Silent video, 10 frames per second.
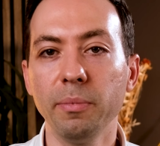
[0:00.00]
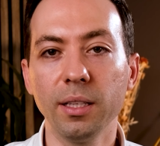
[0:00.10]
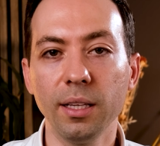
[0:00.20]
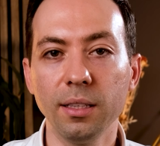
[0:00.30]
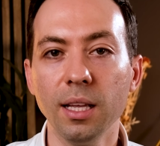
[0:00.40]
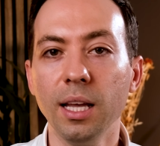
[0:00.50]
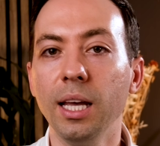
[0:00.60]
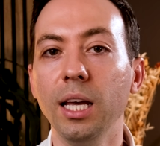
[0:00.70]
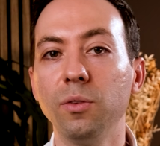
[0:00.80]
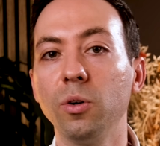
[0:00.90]
million,
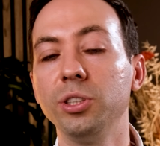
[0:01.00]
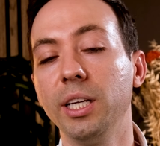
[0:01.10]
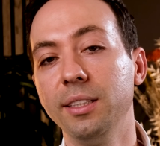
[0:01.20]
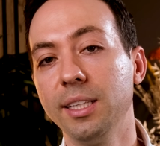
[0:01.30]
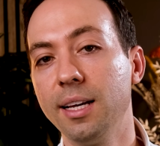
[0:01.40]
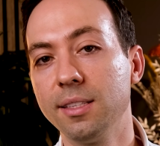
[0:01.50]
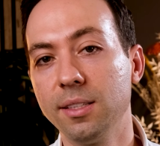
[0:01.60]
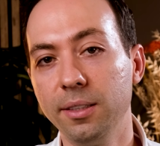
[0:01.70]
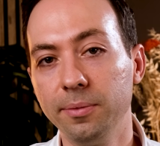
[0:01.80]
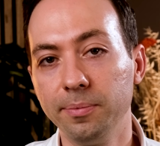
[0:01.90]
it won't change the
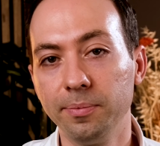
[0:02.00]
answer.